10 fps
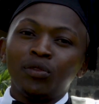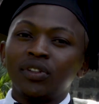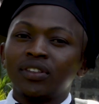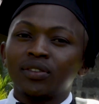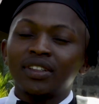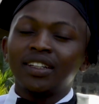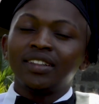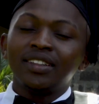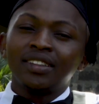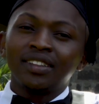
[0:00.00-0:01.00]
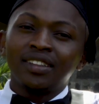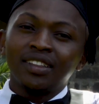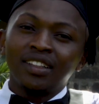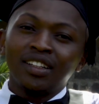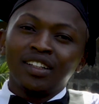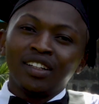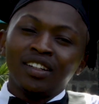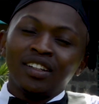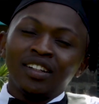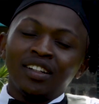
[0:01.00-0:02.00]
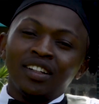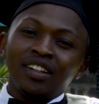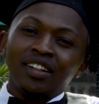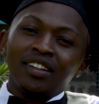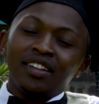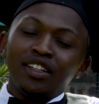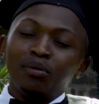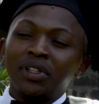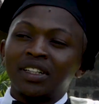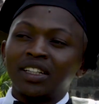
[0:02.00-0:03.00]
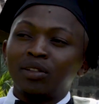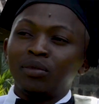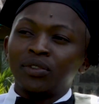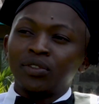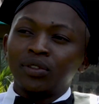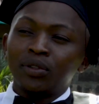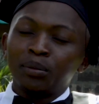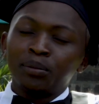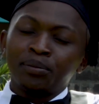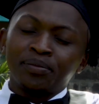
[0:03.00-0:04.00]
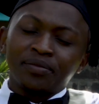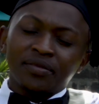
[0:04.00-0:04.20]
mooting society, in the debate club. So